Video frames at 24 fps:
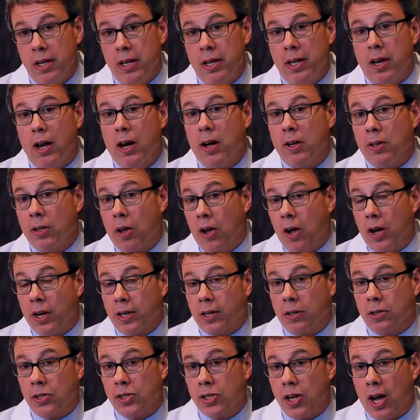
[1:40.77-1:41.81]
on longer
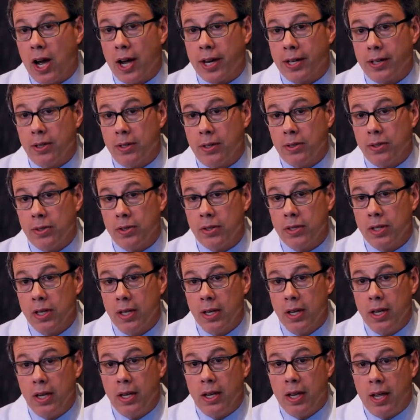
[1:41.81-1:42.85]
cycles,
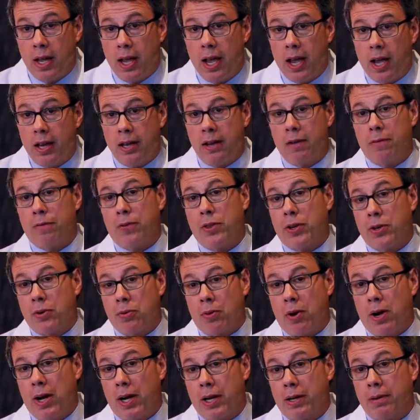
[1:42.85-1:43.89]
and if the
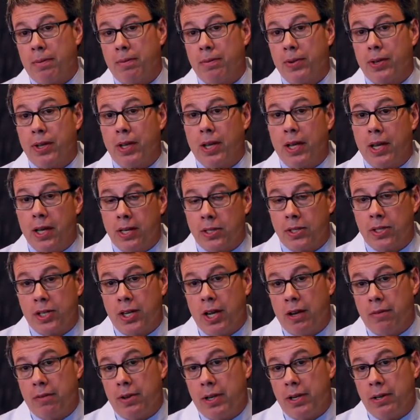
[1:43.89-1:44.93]
drug is
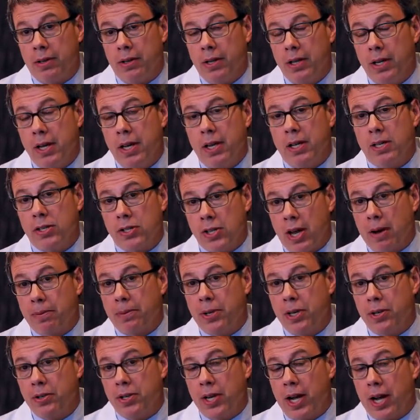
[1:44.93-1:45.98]
given
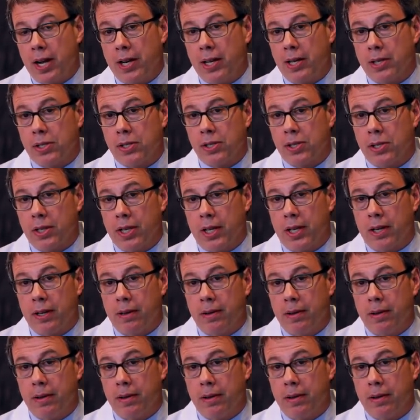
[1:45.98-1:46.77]
subcutaneously.